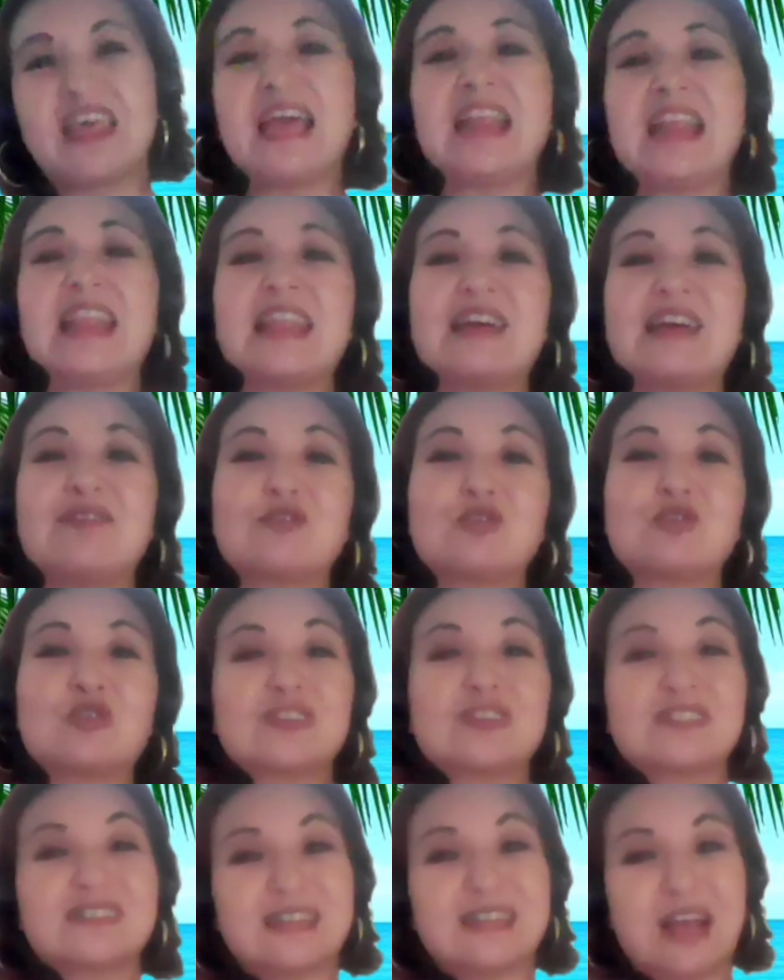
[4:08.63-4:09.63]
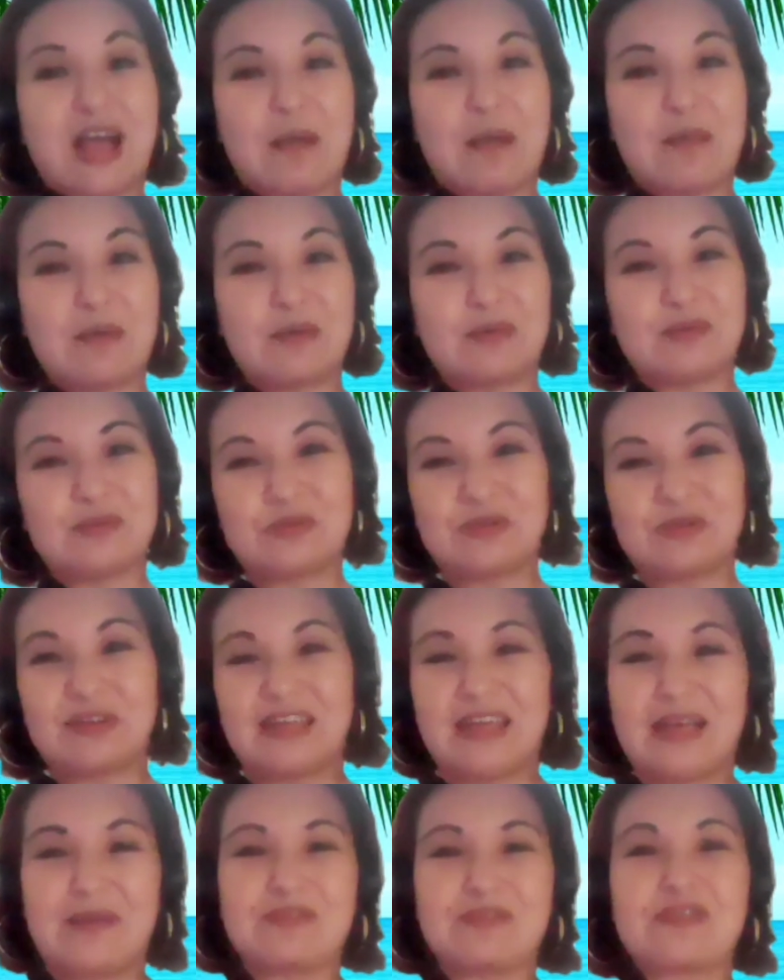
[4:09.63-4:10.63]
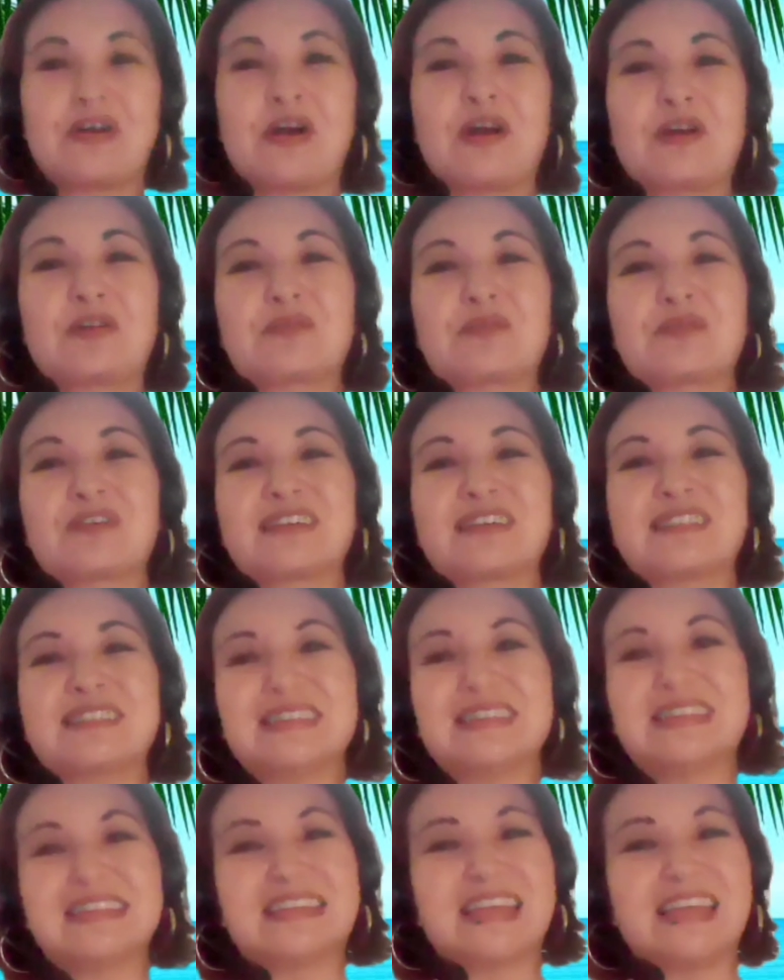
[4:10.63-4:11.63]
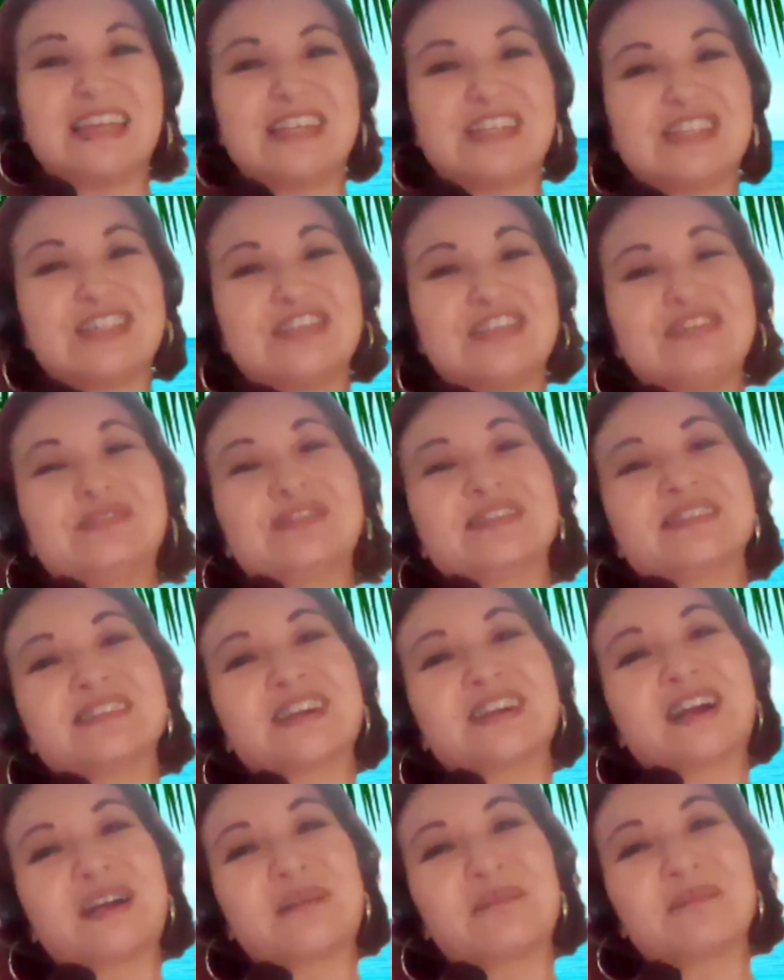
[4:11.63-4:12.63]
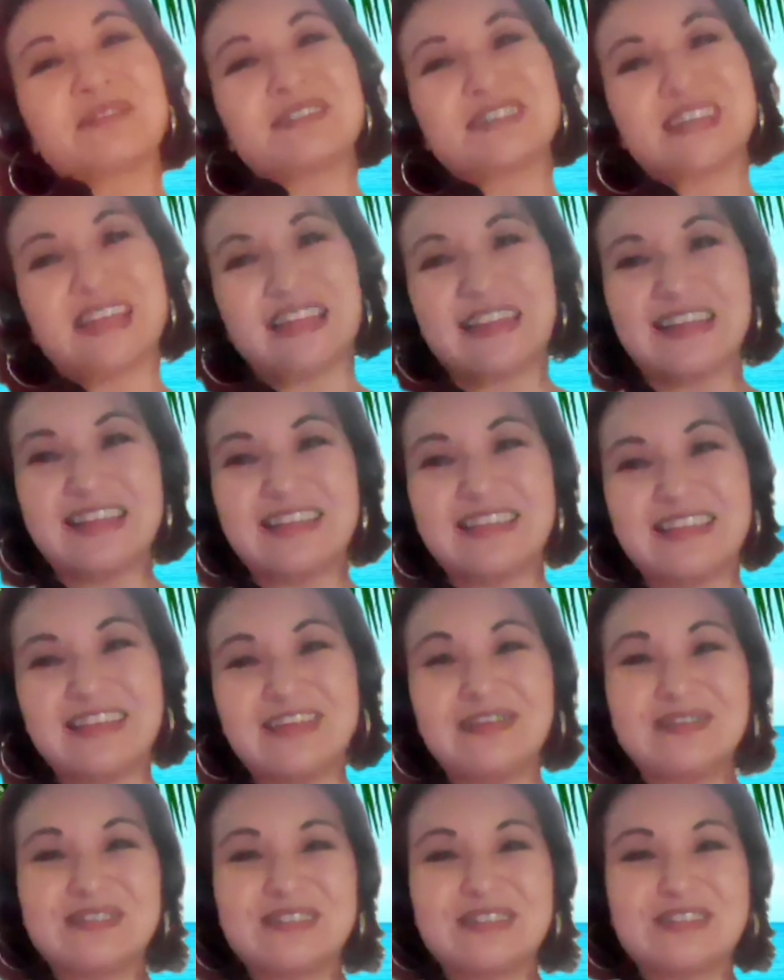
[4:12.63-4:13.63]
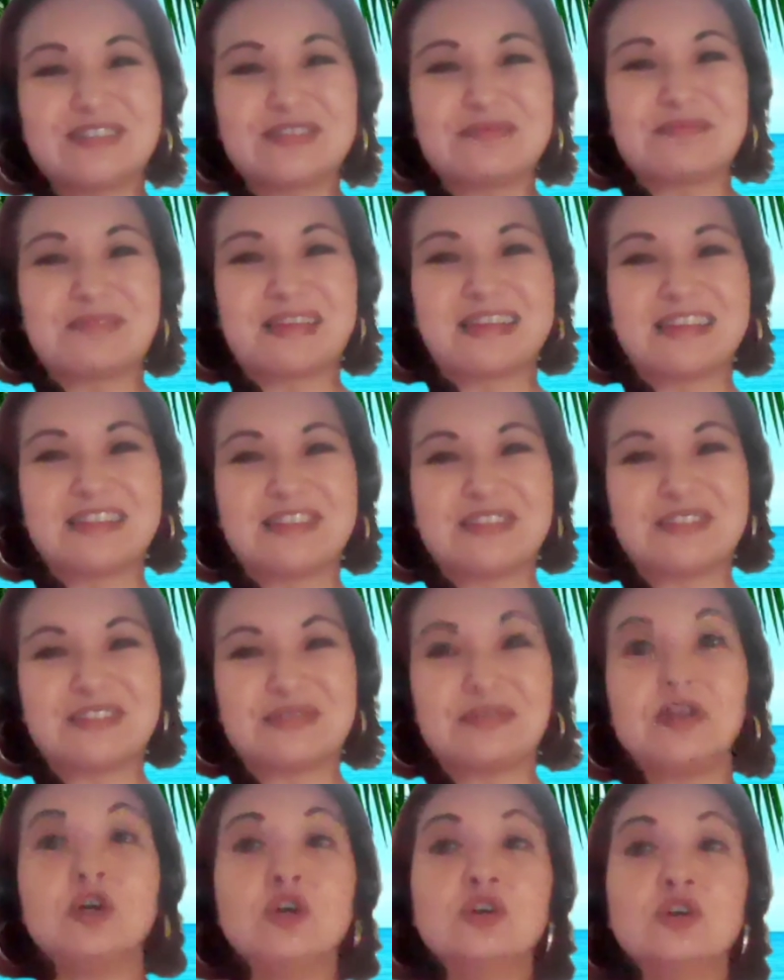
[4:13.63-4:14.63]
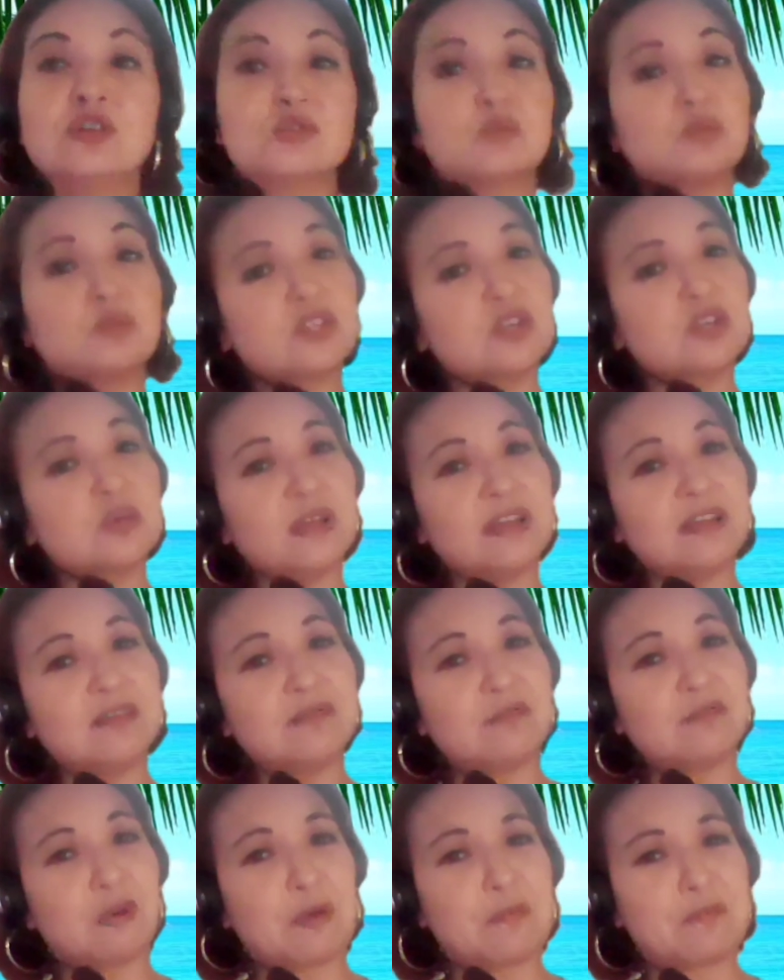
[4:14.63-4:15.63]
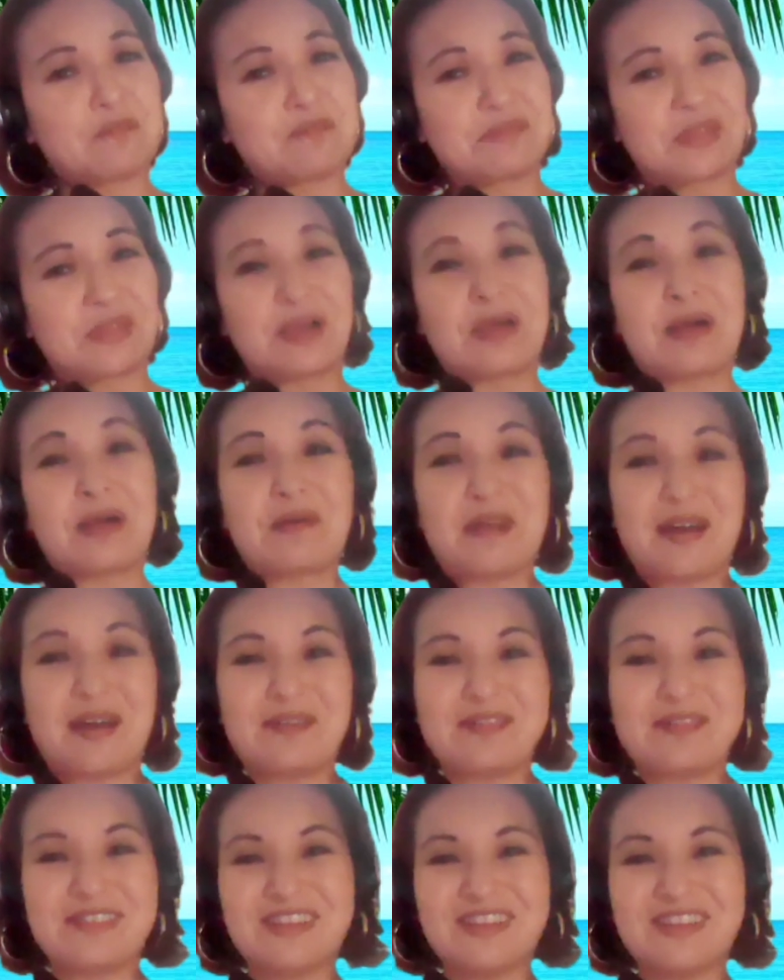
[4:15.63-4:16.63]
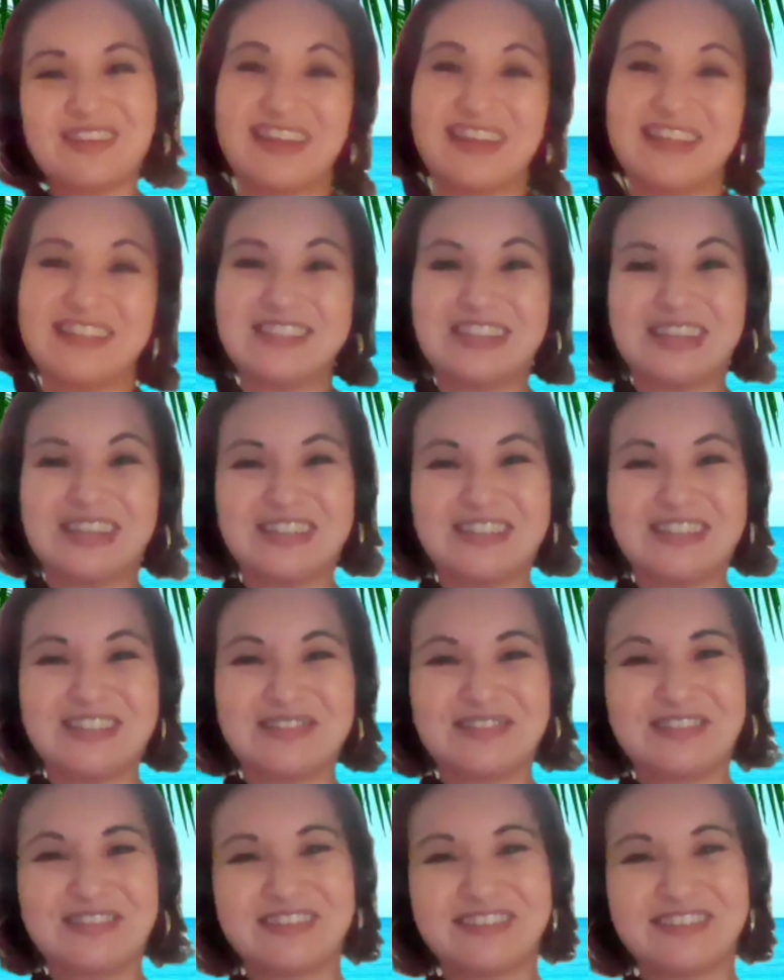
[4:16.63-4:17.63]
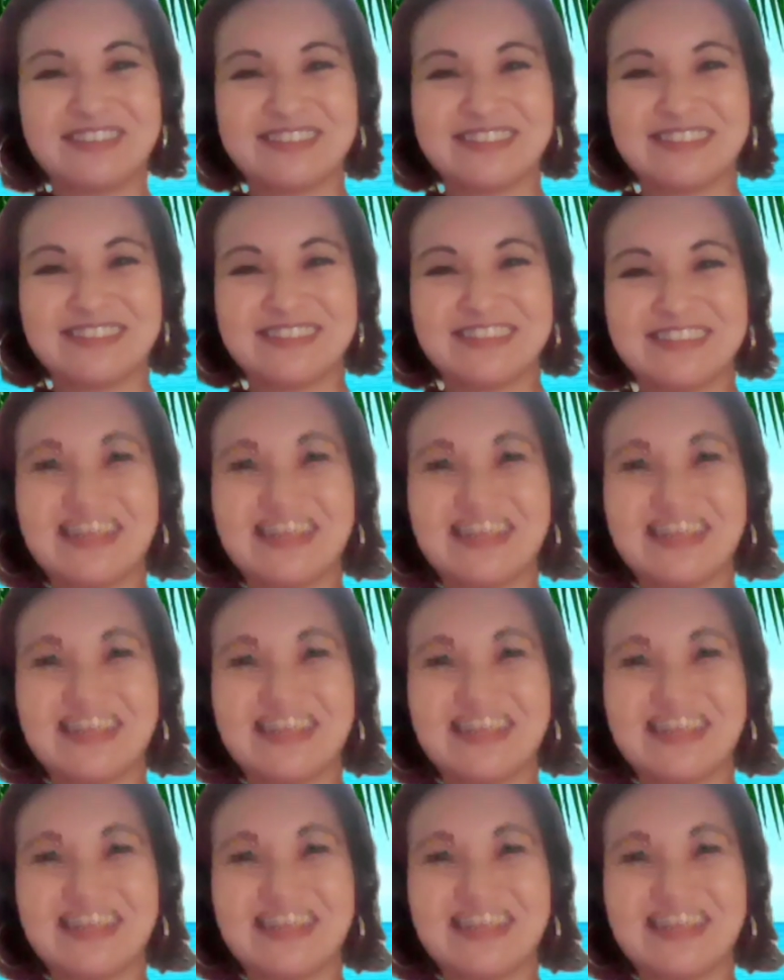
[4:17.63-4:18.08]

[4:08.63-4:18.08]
And never stop learning. With hard work and dedication, you can accomplish anything you set your mind to. So what are you waiting for? Go out there and change the world.